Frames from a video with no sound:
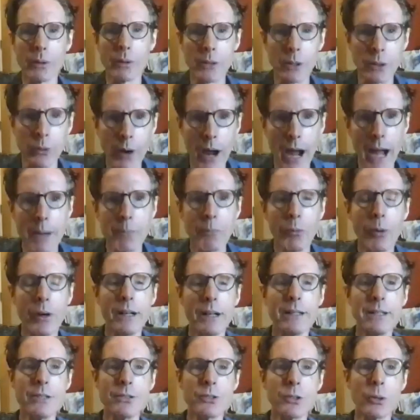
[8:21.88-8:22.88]
the crime
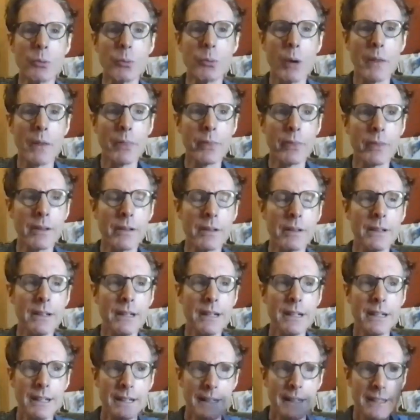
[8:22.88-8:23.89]
was or what the
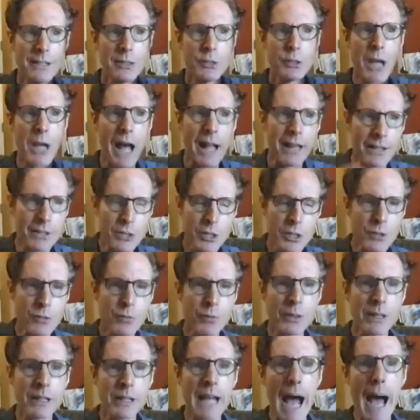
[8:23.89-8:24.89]
challenges
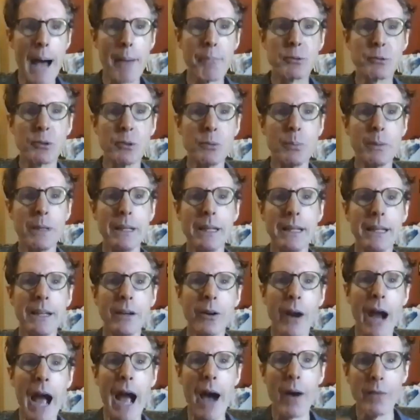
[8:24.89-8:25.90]
for the cops would be
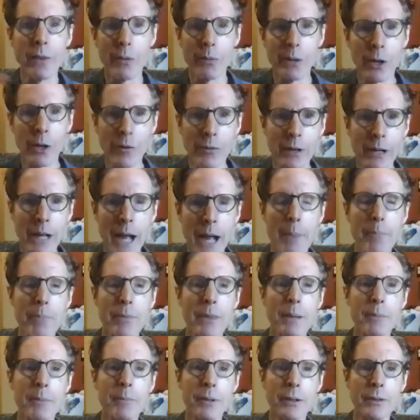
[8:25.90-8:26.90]
or how they would overcome
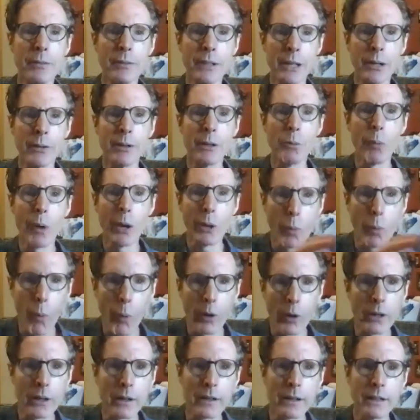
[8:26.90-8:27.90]
them or, you know, in what
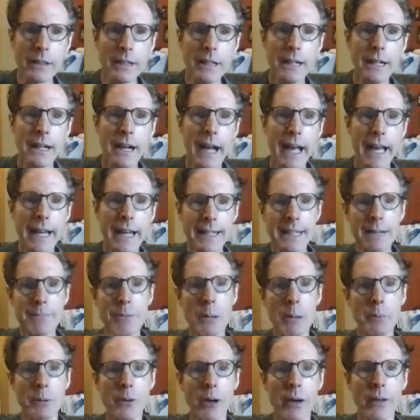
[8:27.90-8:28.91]
order. I had to come
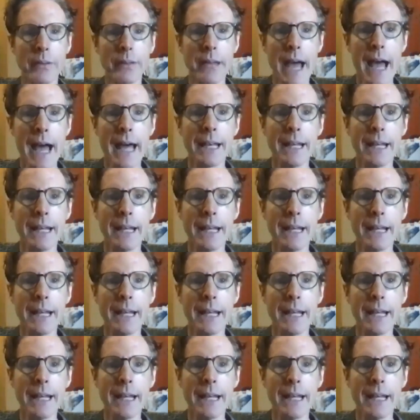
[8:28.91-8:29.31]
up with all that.